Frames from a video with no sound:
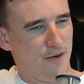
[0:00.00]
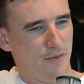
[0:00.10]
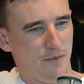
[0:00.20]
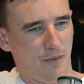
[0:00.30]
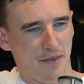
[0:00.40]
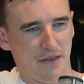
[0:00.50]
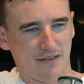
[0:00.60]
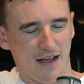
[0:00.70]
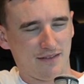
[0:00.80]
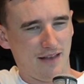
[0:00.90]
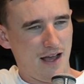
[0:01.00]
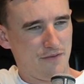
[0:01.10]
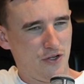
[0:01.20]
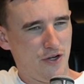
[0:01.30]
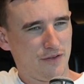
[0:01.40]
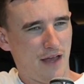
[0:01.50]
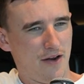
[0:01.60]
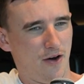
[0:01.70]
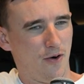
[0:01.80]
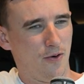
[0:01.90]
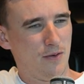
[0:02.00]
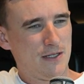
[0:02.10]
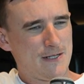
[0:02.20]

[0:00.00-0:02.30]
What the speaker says: One thing to add to that, have you heard that whole?